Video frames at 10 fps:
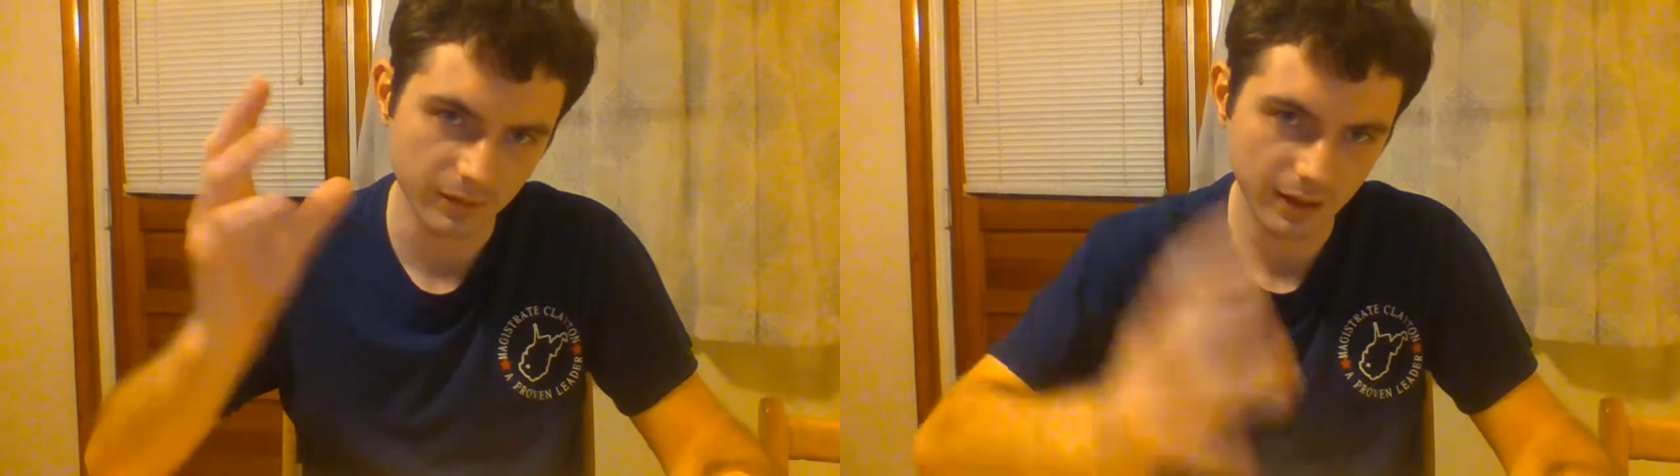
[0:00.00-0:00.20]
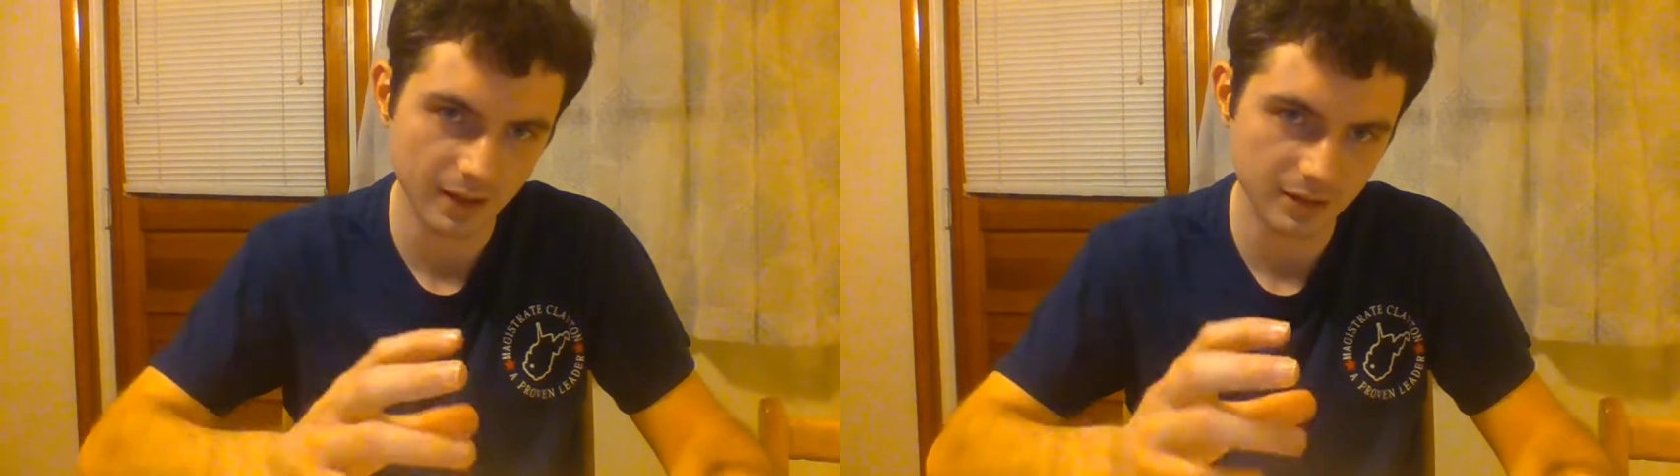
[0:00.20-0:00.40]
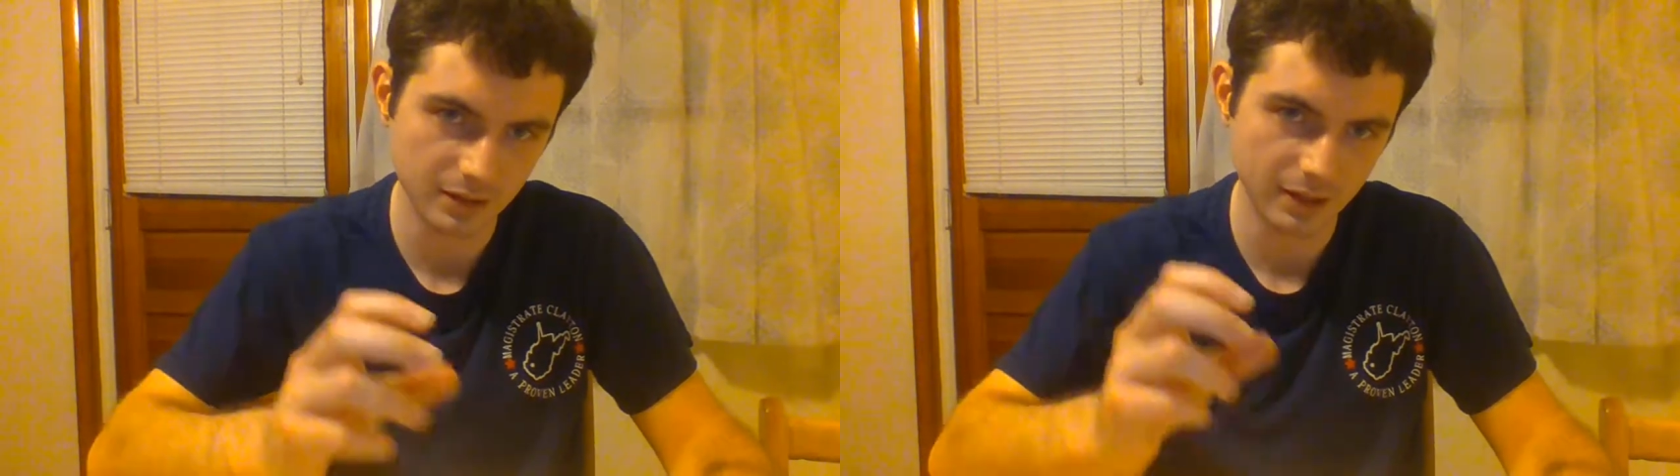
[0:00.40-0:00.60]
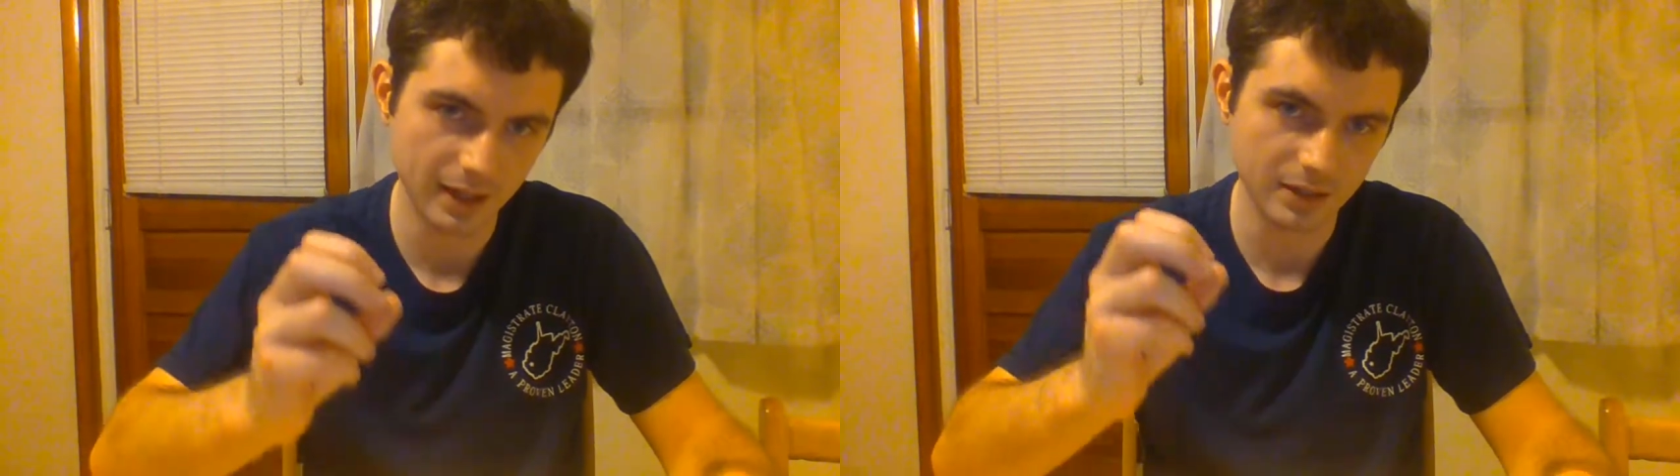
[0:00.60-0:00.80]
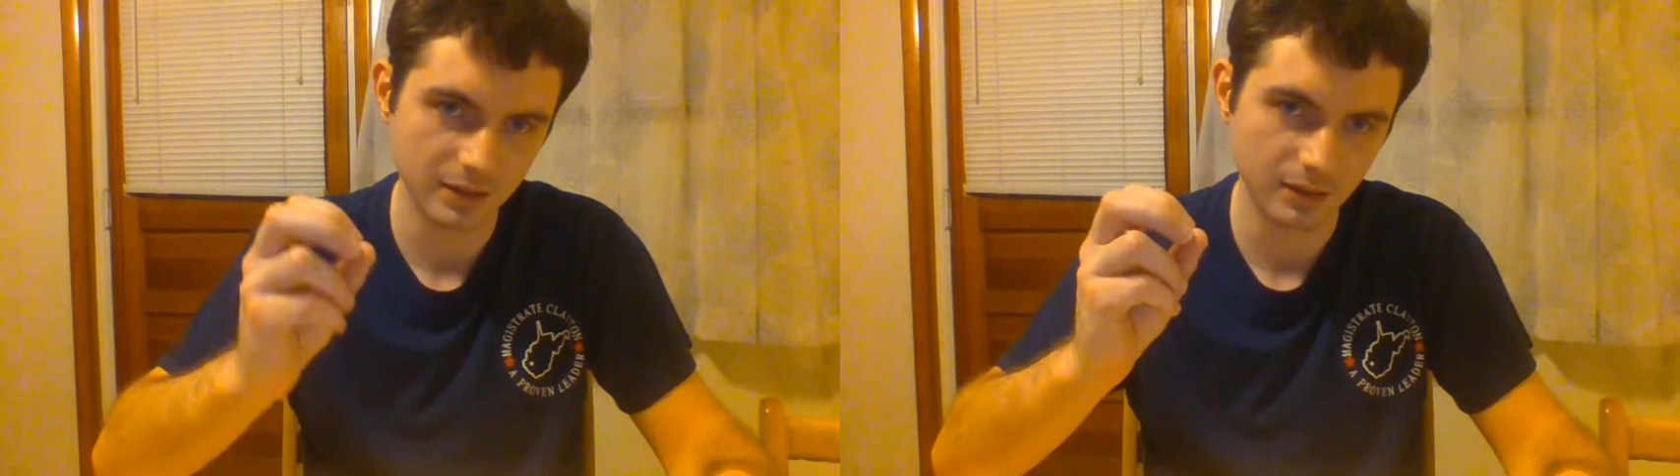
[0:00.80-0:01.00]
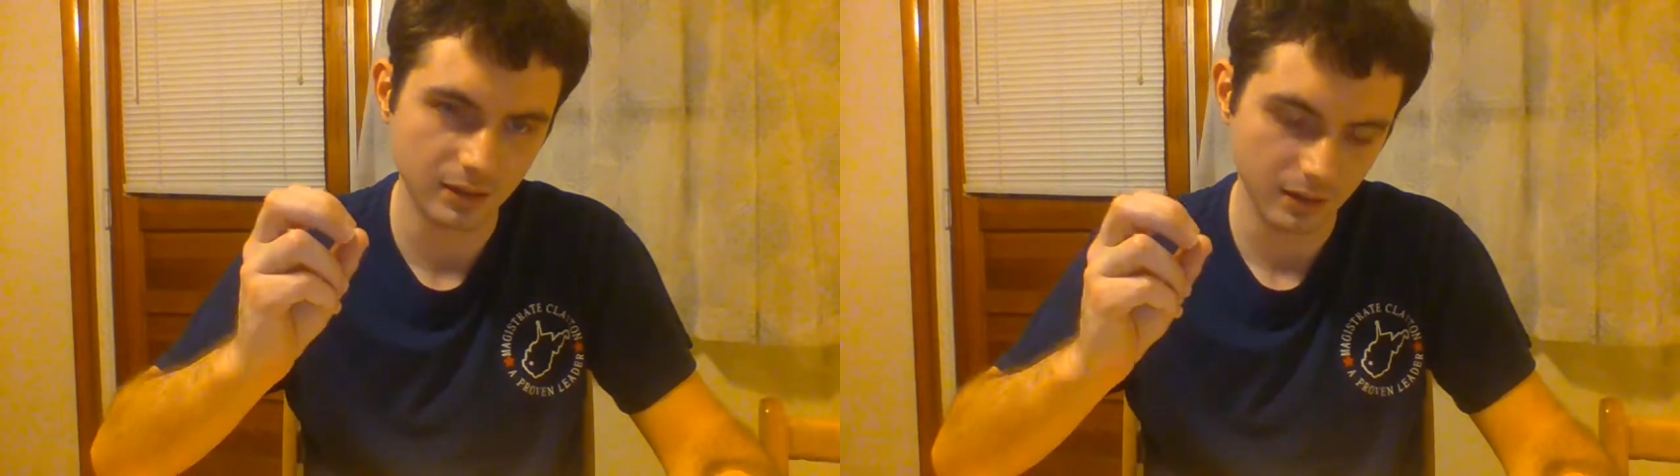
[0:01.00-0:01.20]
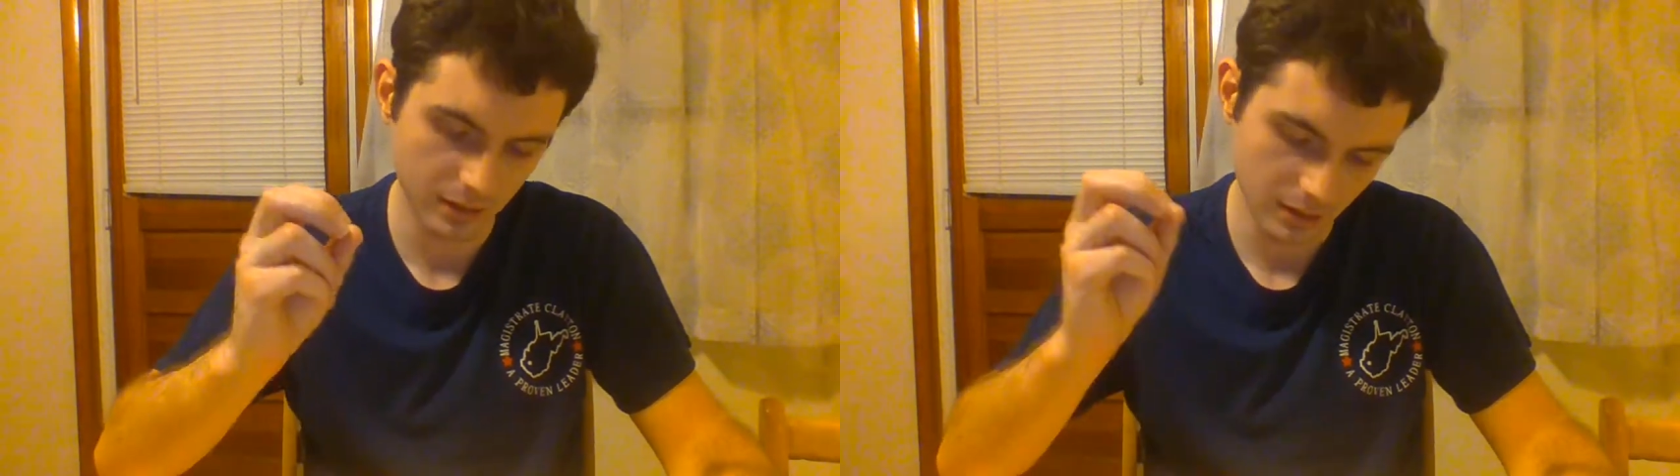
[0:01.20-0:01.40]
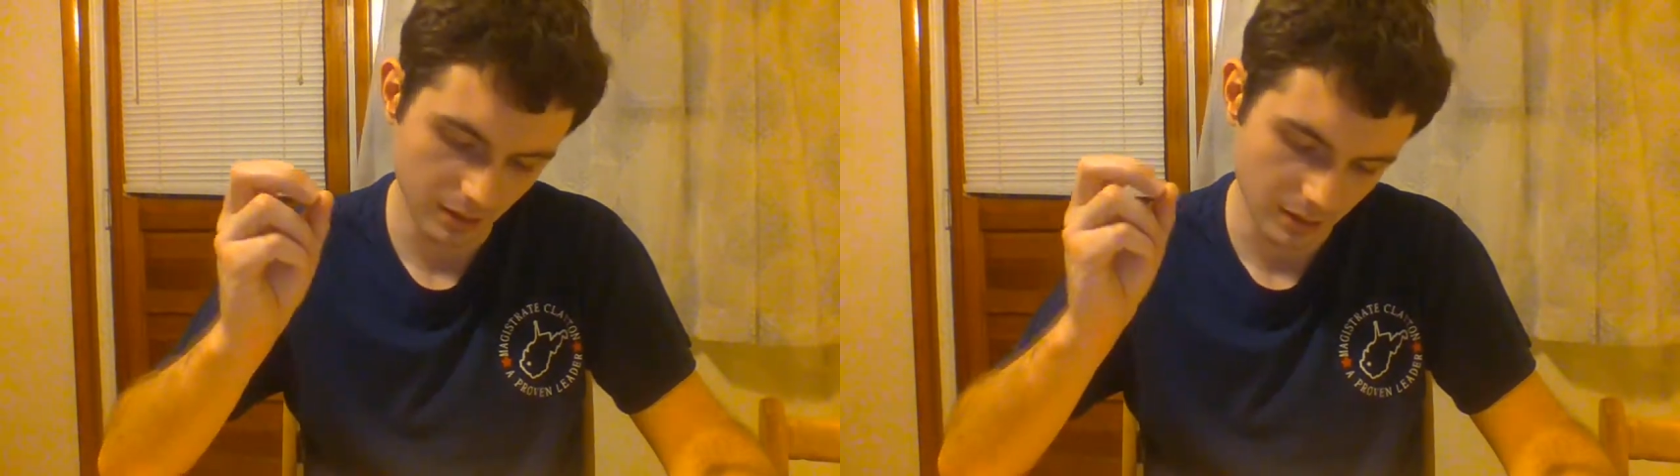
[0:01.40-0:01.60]
phagocytizing
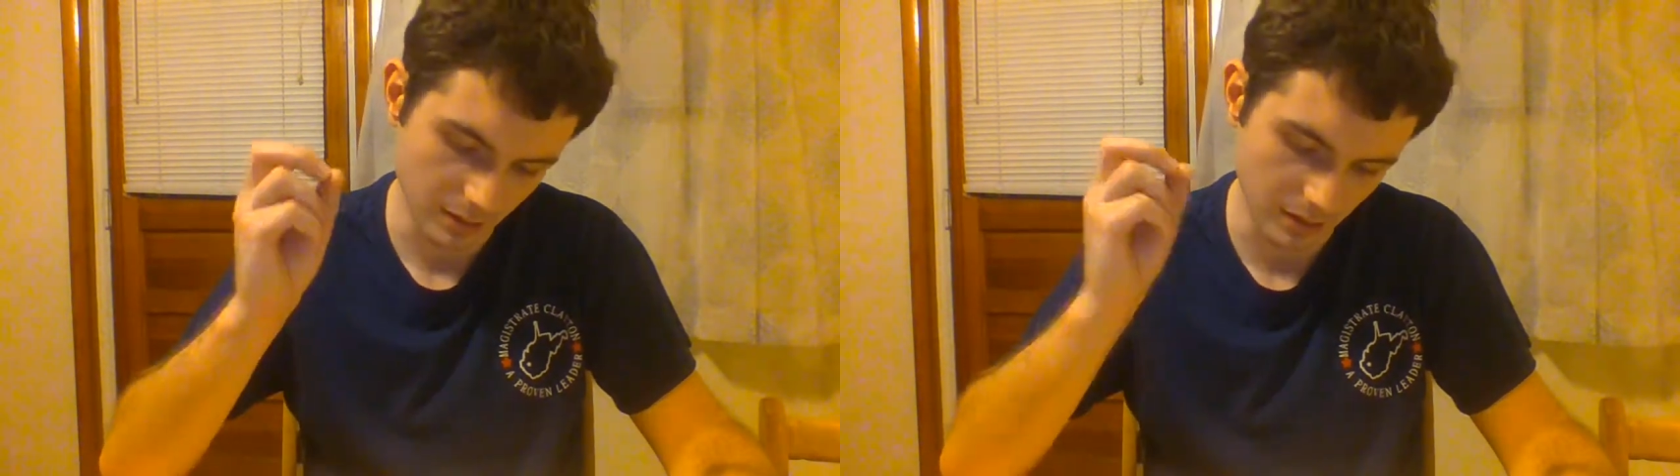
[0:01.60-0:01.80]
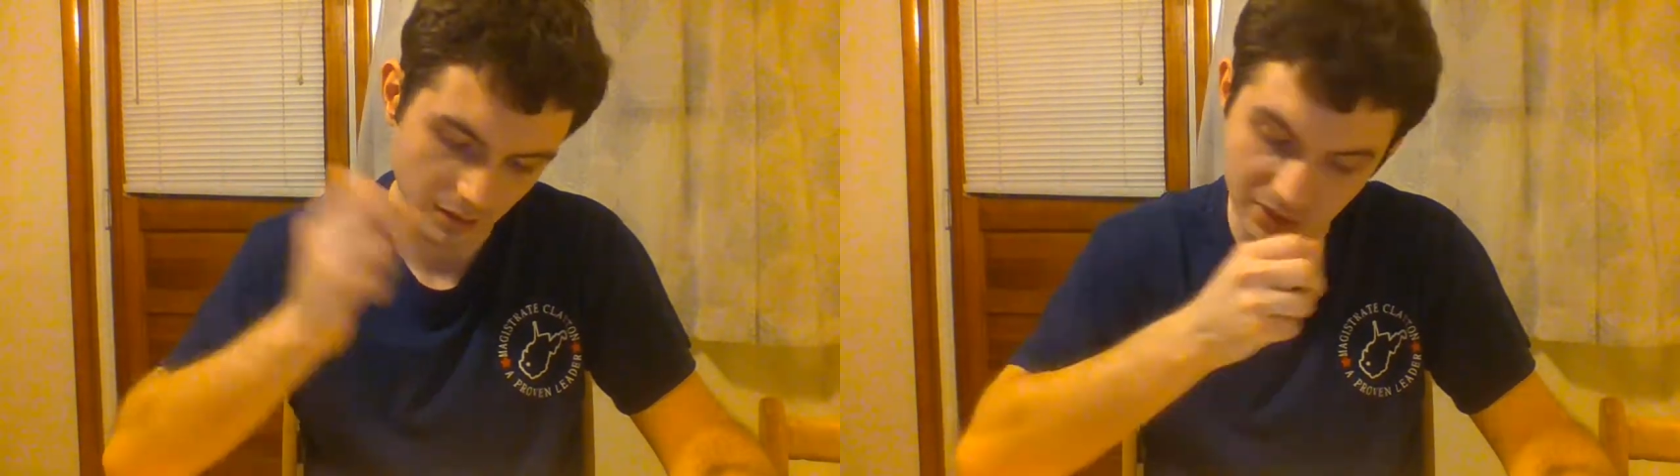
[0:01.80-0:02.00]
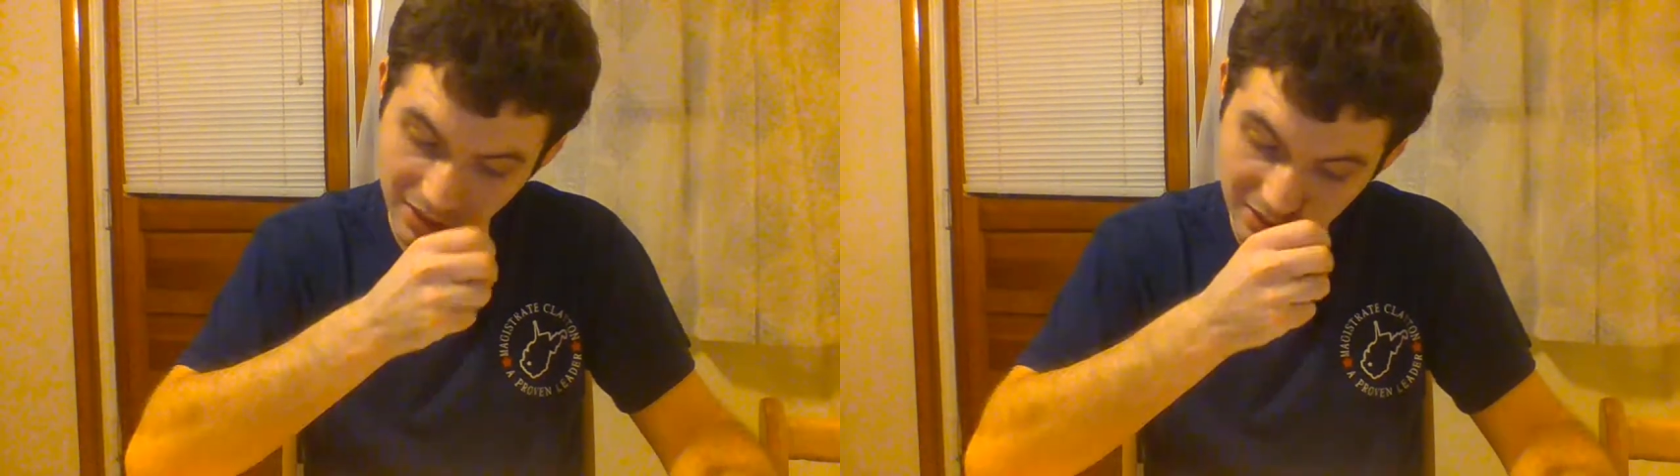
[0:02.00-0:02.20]
those